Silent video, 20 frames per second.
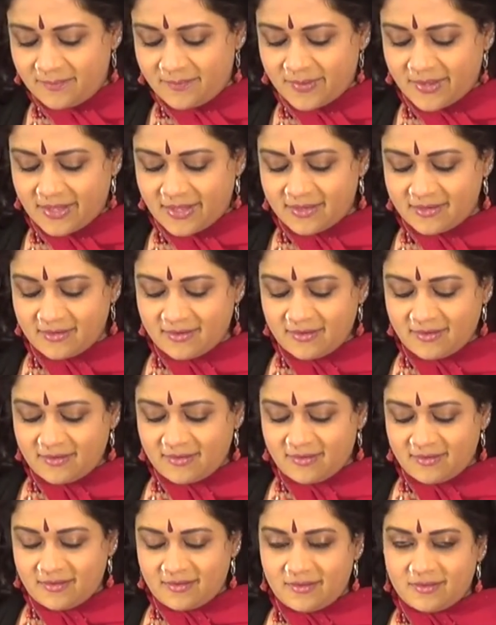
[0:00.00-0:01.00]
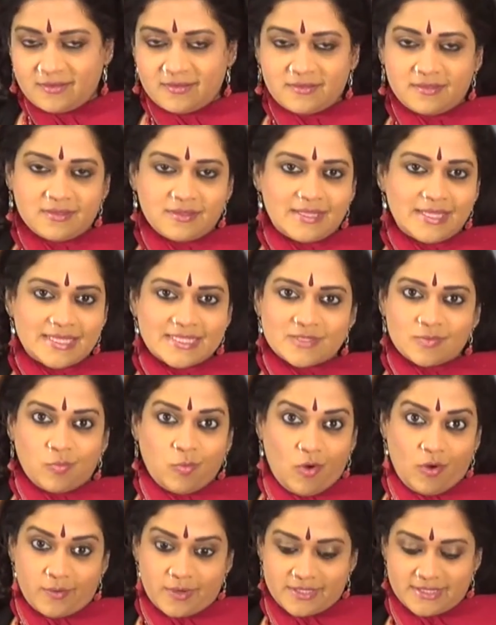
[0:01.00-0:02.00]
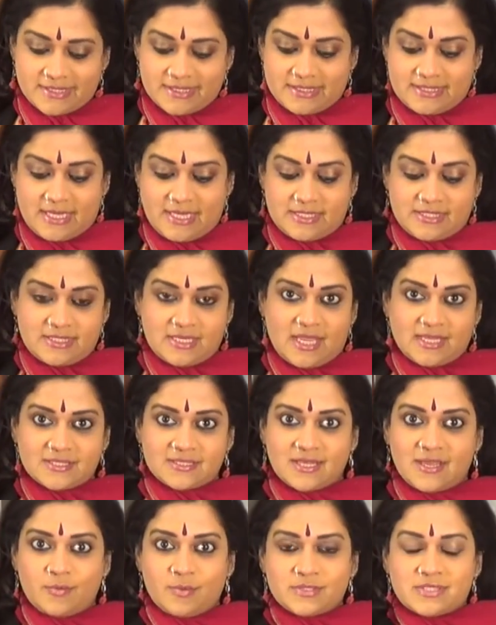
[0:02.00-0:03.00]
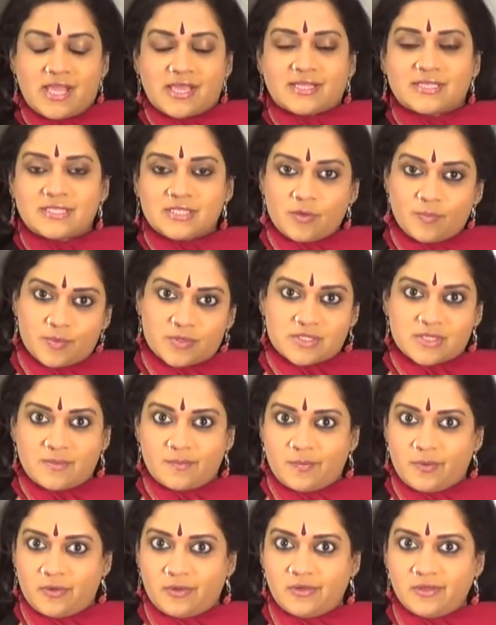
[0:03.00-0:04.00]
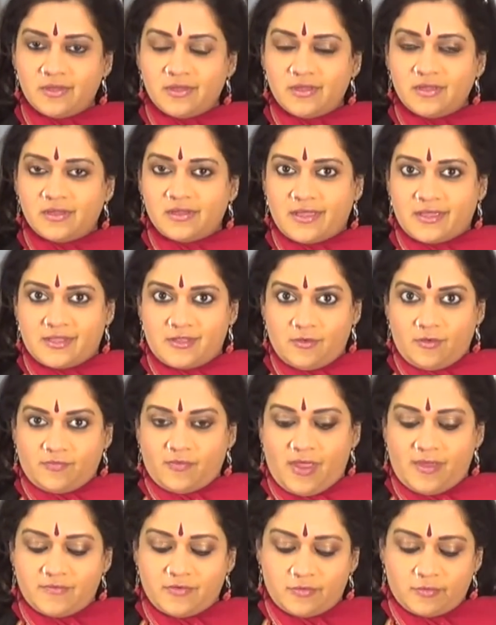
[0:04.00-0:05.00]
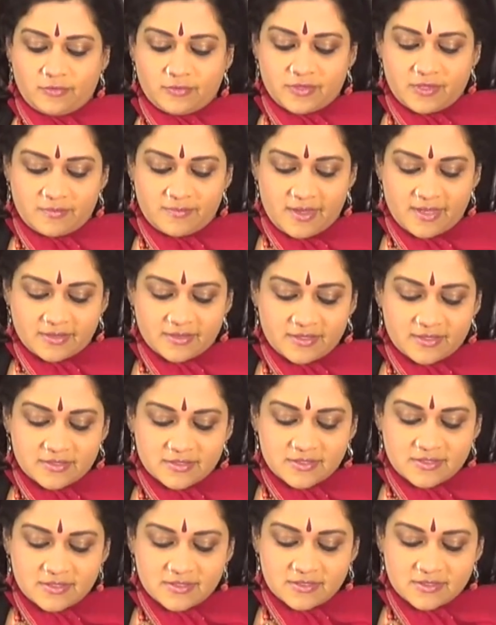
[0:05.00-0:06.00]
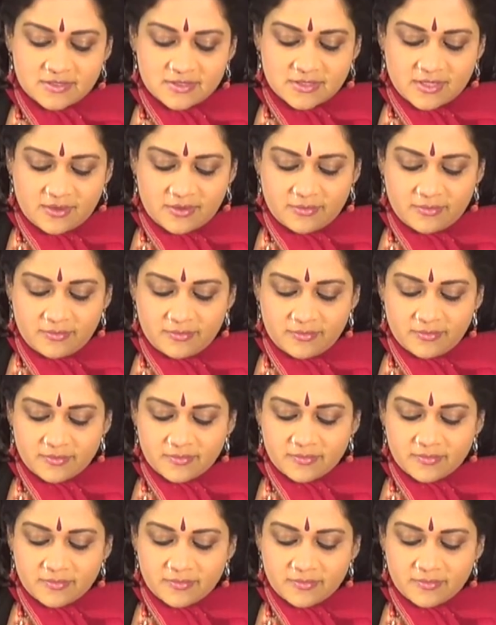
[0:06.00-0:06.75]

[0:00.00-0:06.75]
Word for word: But this warrants a taste test. It was like super simple, like your five-year-old can make this, so.